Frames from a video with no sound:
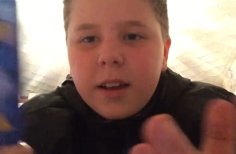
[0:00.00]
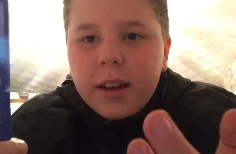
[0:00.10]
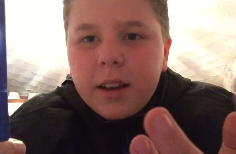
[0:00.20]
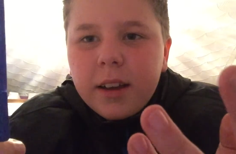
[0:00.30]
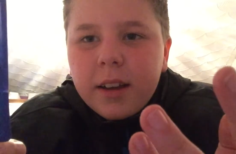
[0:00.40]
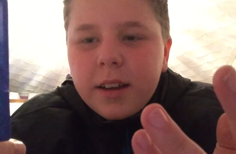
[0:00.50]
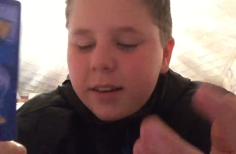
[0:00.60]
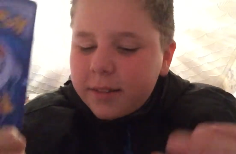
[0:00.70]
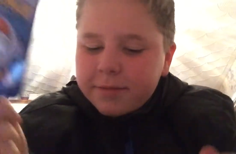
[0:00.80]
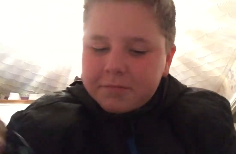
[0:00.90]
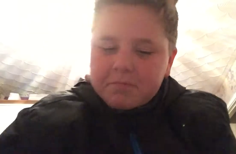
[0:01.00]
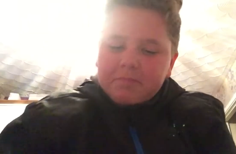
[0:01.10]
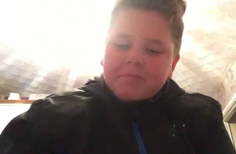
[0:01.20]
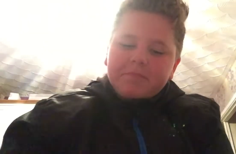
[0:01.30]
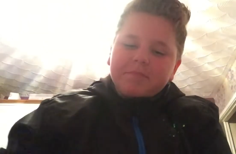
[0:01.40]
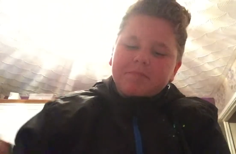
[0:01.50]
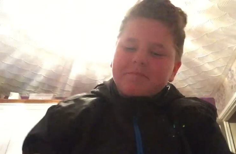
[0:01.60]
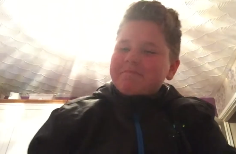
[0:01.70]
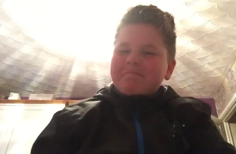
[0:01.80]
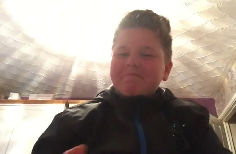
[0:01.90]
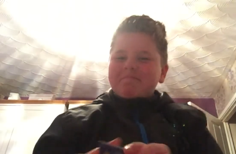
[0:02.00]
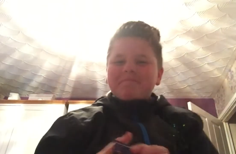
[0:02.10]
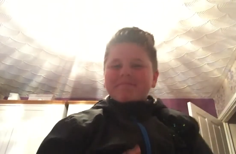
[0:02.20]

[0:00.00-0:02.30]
Nothing is said.